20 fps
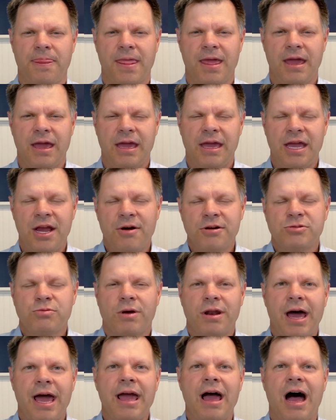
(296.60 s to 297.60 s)
Here's what
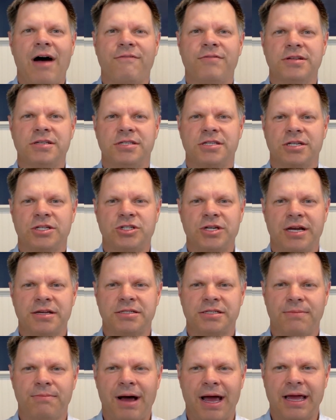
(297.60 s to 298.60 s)
I often suggest
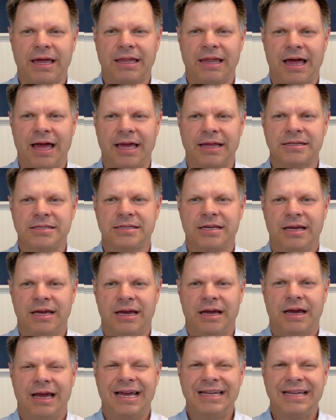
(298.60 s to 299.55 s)
to my clients. At